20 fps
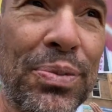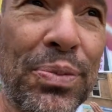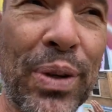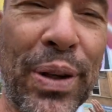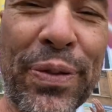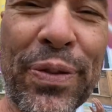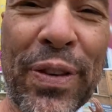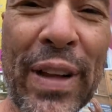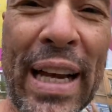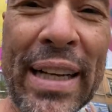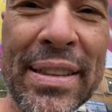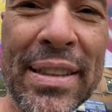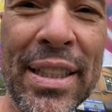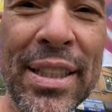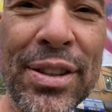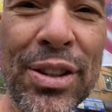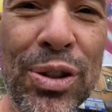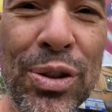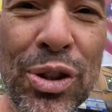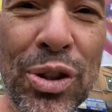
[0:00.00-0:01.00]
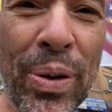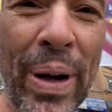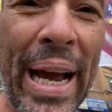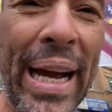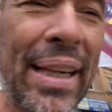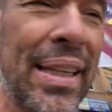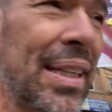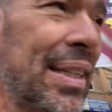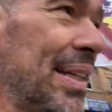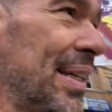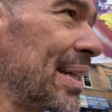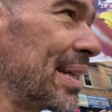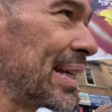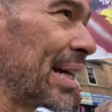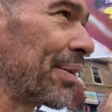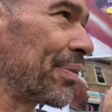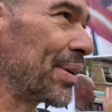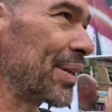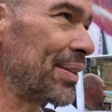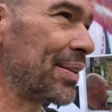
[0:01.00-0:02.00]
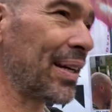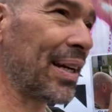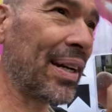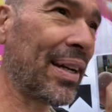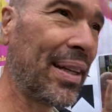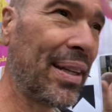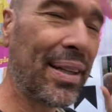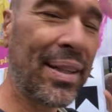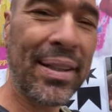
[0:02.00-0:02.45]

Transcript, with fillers: reflecting neutrality and everything.